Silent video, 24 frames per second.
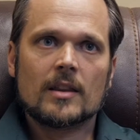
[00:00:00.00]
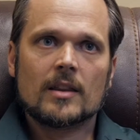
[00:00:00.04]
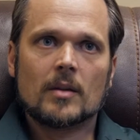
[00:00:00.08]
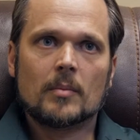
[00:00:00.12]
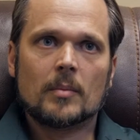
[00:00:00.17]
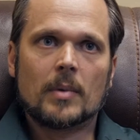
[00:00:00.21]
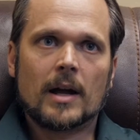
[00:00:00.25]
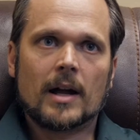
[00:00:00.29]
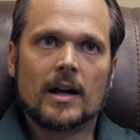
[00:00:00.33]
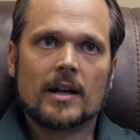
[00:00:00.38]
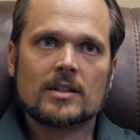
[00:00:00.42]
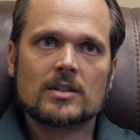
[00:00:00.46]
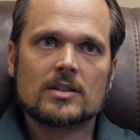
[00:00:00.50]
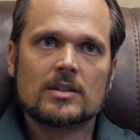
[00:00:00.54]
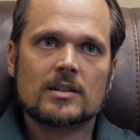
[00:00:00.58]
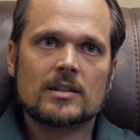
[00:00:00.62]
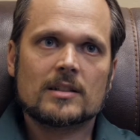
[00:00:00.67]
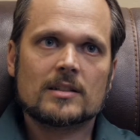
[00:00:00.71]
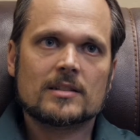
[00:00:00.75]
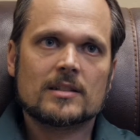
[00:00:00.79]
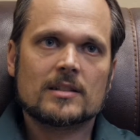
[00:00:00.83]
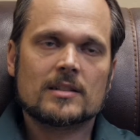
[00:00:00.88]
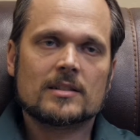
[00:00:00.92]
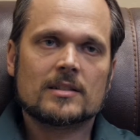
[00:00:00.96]
The passion
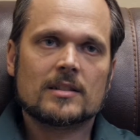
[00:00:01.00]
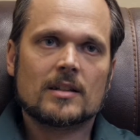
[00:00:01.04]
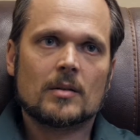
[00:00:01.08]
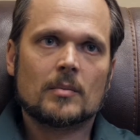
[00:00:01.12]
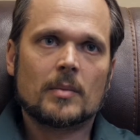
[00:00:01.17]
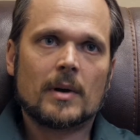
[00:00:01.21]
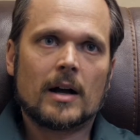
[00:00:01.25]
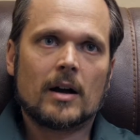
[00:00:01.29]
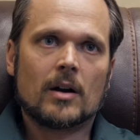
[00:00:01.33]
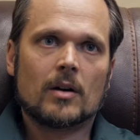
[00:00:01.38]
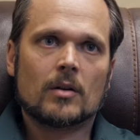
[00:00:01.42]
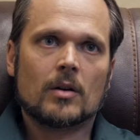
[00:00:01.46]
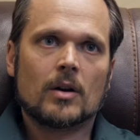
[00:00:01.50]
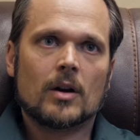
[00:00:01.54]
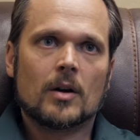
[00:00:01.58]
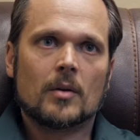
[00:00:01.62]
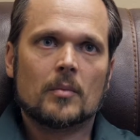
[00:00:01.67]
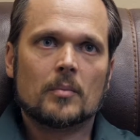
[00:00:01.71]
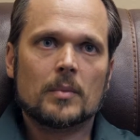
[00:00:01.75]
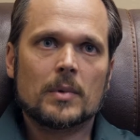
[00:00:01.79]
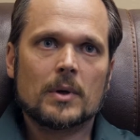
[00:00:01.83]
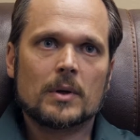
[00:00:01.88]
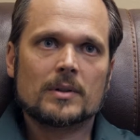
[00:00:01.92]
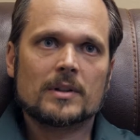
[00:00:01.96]
isn't about
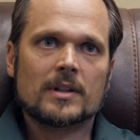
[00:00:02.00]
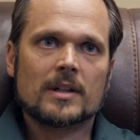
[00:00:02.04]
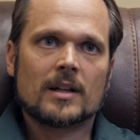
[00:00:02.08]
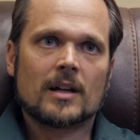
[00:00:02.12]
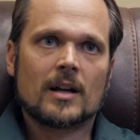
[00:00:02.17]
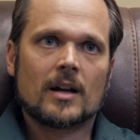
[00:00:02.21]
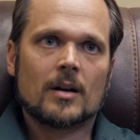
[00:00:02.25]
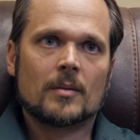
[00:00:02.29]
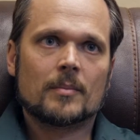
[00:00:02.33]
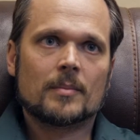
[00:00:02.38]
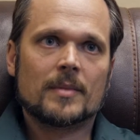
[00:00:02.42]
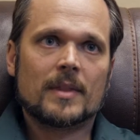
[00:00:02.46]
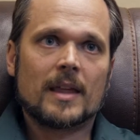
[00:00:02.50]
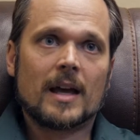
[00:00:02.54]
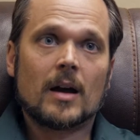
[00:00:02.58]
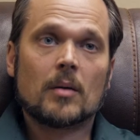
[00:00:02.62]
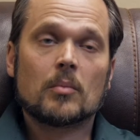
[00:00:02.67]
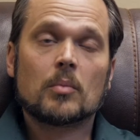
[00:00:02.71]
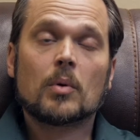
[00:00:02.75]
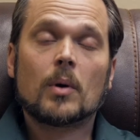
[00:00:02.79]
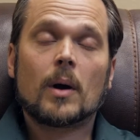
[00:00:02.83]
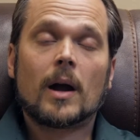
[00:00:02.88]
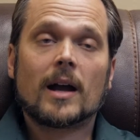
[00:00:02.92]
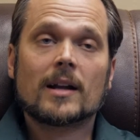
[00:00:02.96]
building up
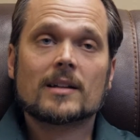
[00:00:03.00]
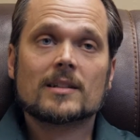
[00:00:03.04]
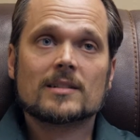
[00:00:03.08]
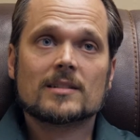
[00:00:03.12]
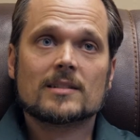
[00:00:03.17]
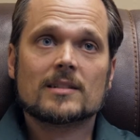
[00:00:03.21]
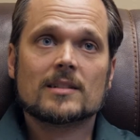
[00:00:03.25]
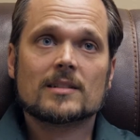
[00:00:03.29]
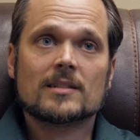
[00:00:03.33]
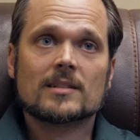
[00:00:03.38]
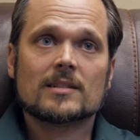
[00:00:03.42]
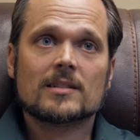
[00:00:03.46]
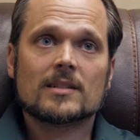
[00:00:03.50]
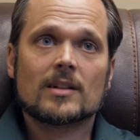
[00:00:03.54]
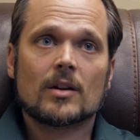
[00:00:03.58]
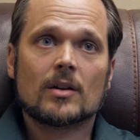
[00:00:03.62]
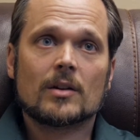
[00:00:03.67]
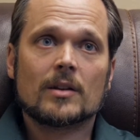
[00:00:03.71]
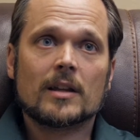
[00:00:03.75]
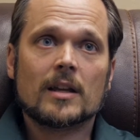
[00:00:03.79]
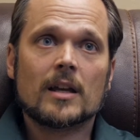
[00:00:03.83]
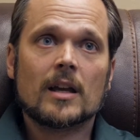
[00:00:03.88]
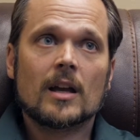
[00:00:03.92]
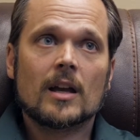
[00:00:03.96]
that practice
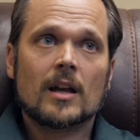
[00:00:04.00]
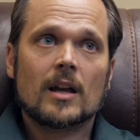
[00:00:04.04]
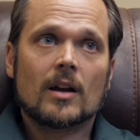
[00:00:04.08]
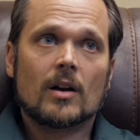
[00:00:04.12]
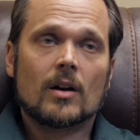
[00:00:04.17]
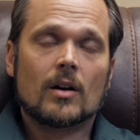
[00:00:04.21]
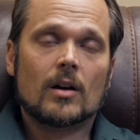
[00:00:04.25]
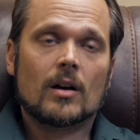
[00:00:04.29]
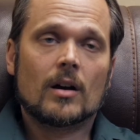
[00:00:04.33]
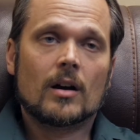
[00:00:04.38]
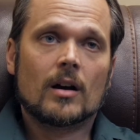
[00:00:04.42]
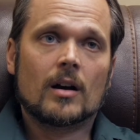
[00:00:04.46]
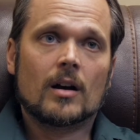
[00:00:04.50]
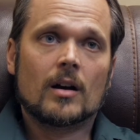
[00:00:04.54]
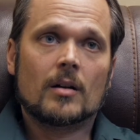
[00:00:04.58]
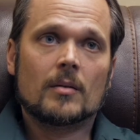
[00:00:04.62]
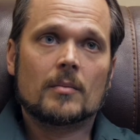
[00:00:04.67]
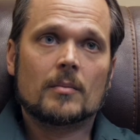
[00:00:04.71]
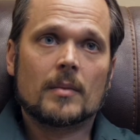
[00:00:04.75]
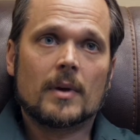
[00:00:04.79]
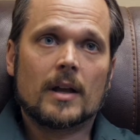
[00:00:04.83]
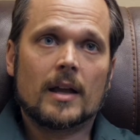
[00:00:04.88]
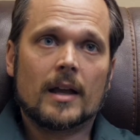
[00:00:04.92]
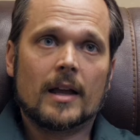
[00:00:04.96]
necessarily,
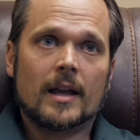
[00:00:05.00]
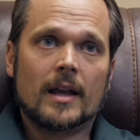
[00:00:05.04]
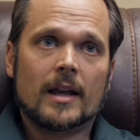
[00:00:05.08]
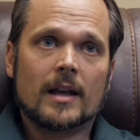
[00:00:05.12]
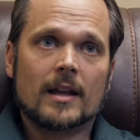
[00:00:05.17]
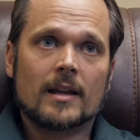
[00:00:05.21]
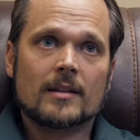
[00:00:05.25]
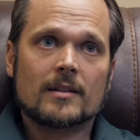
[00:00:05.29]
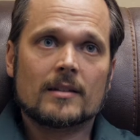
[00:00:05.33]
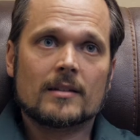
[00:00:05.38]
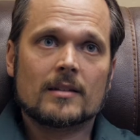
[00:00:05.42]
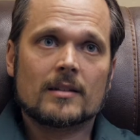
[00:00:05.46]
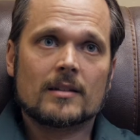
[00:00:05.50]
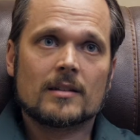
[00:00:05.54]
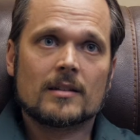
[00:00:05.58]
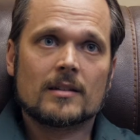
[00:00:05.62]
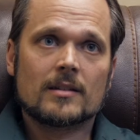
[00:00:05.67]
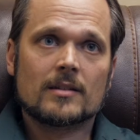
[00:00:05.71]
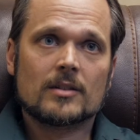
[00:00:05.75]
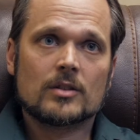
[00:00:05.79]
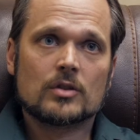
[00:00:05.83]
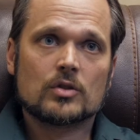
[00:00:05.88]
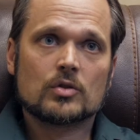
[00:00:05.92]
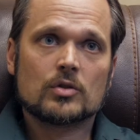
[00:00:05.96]
and
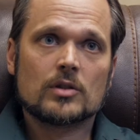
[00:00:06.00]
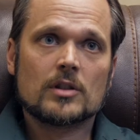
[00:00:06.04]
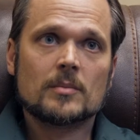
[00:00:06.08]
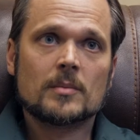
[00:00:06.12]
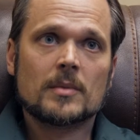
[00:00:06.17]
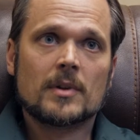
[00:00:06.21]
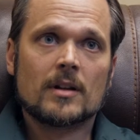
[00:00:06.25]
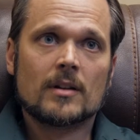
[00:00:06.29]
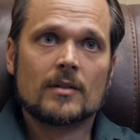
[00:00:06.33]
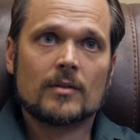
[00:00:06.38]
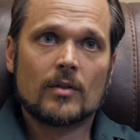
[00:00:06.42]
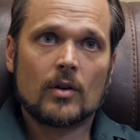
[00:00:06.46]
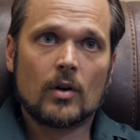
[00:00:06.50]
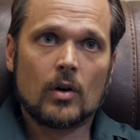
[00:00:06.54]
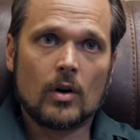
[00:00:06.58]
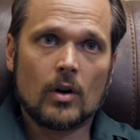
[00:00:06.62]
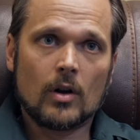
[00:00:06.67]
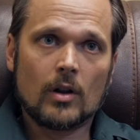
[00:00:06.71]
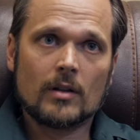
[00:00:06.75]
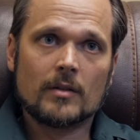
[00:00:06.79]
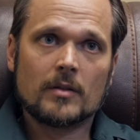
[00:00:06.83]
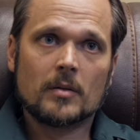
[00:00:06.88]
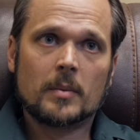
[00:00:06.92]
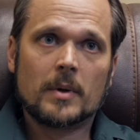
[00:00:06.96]
the treatment of
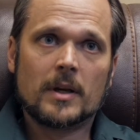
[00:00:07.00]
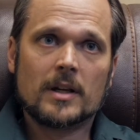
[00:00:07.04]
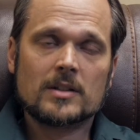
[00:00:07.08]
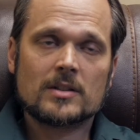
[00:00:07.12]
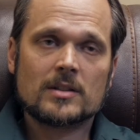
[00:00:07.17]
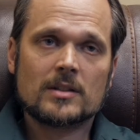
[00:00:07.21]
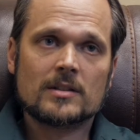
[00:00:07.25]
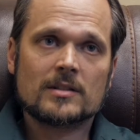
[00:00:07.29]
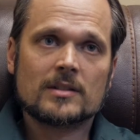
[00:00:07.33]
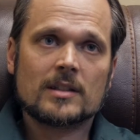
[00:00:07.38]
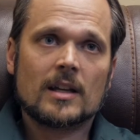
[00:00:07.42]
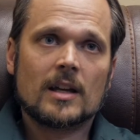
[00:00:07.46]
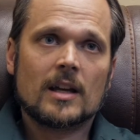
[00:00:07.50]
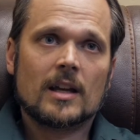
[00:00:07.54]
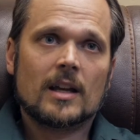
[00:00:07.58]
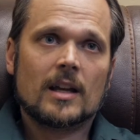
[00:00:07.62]
all the patients.